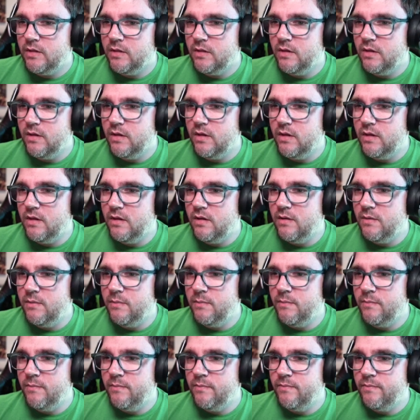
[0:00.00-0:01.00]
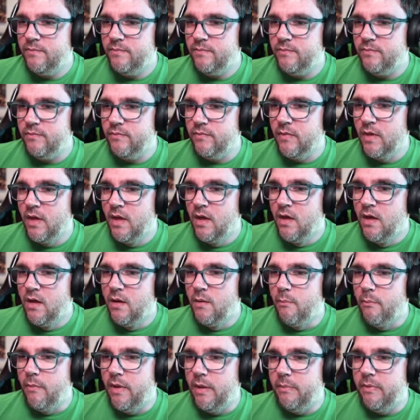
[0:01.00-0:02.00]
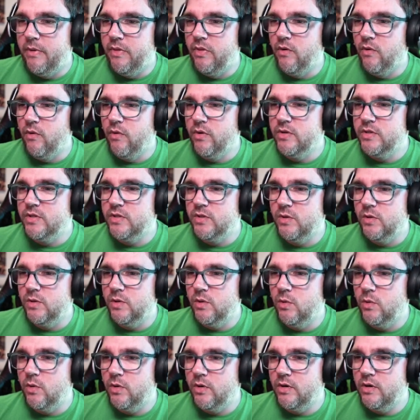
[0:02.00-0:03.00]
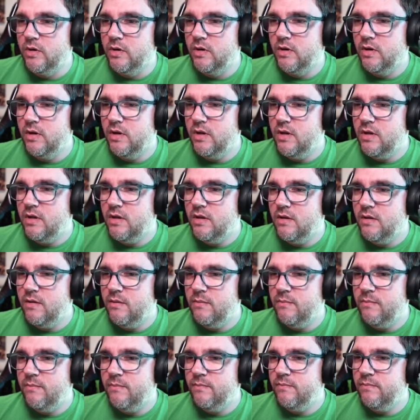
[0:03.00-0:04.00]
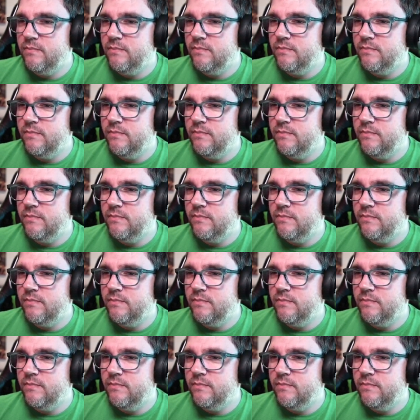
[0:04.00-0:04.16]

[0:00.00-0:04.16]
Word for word: Um... Maybe there is no Lord. Um.